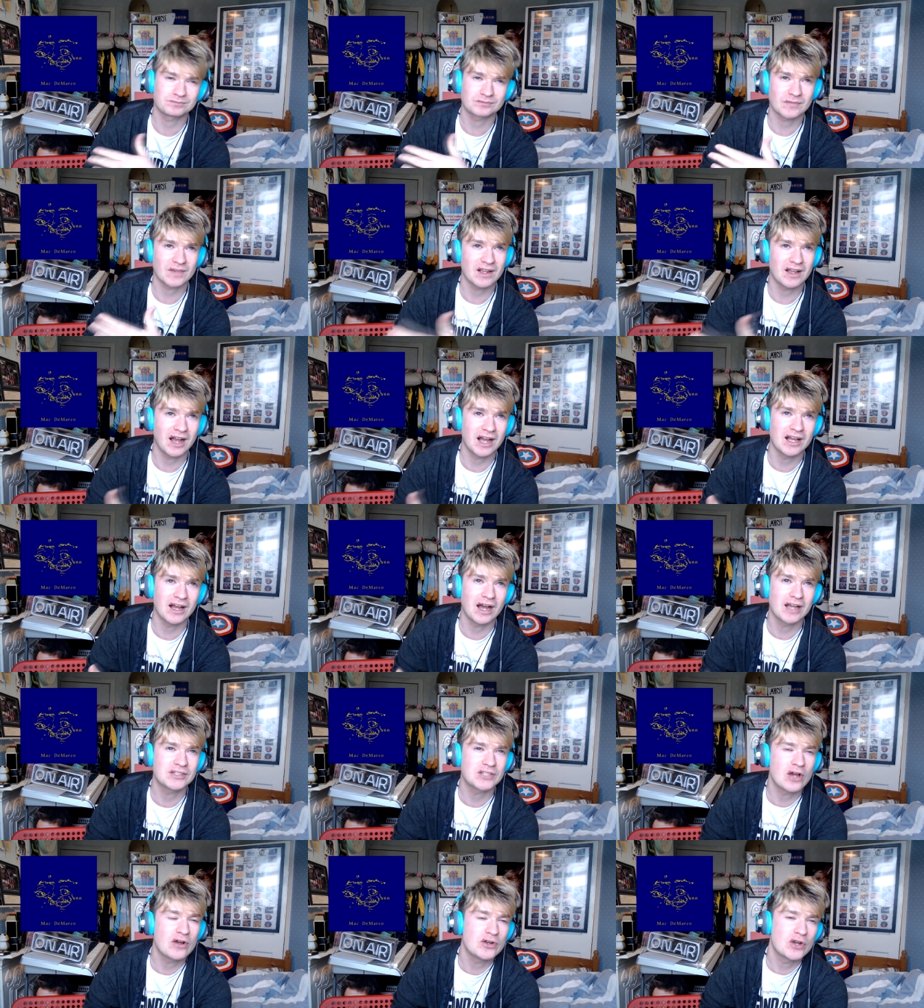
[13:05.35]
I
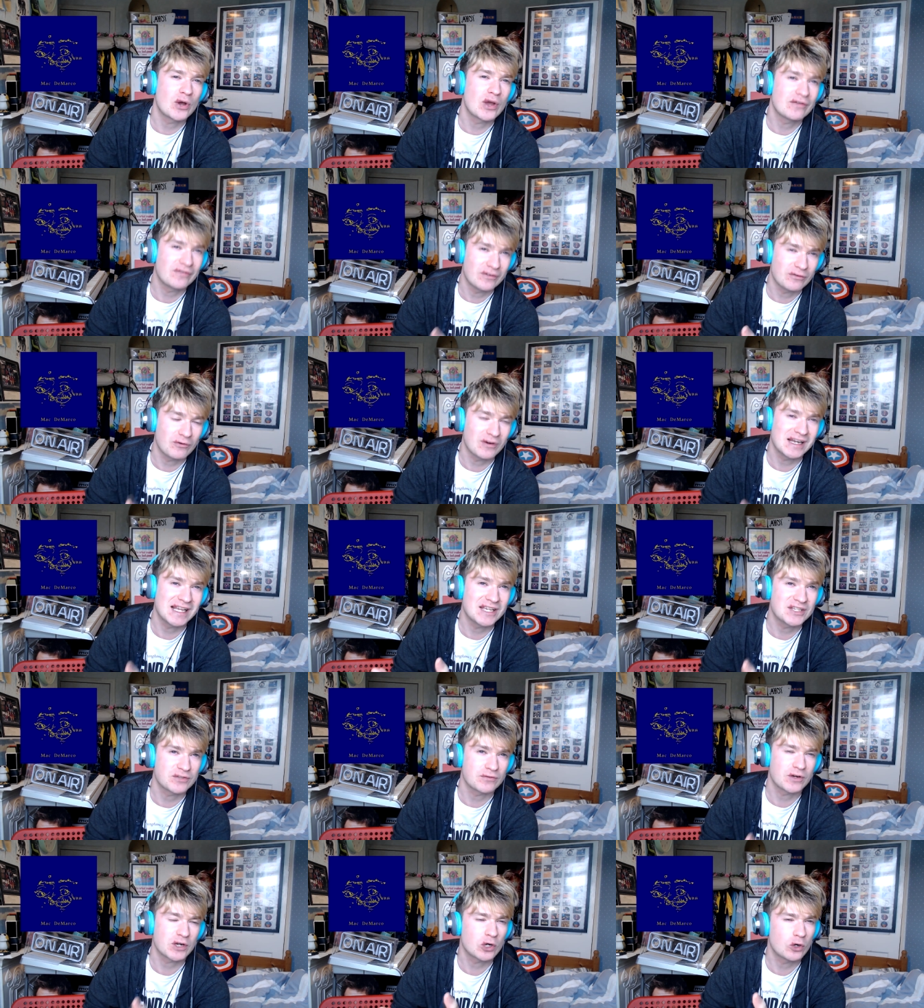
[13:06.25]
don't know if it really is
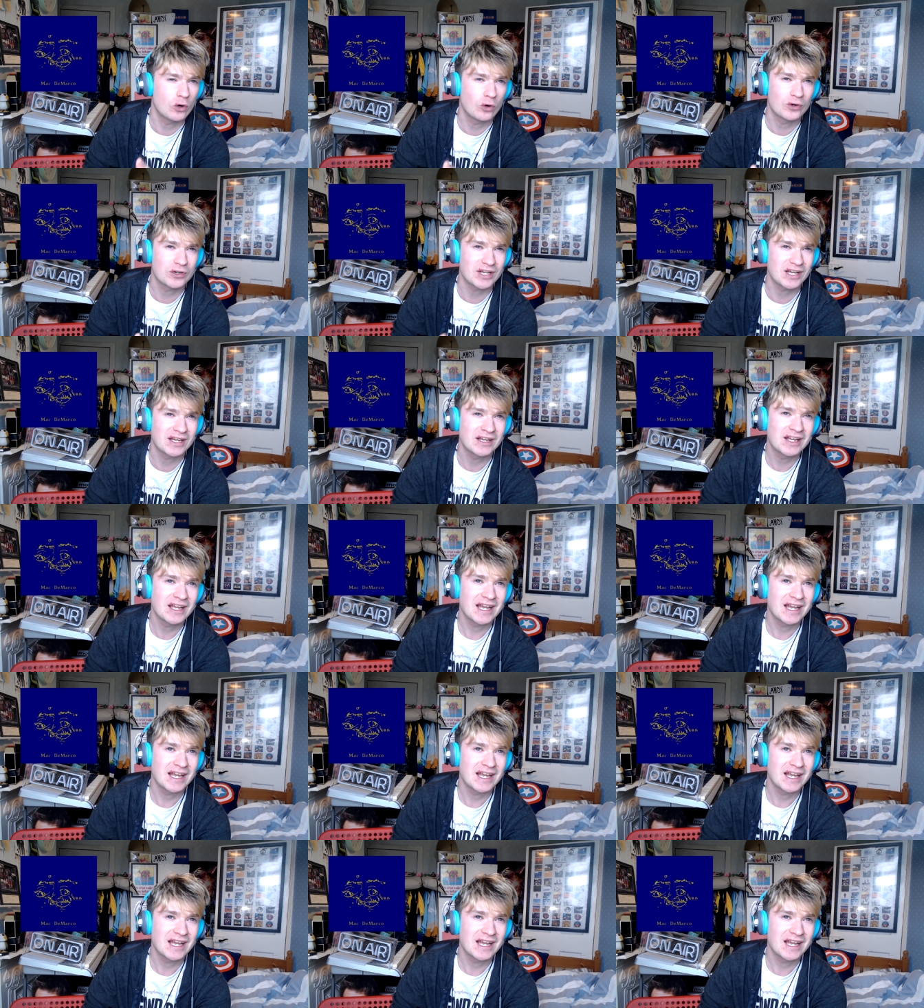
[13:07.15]
a recorder.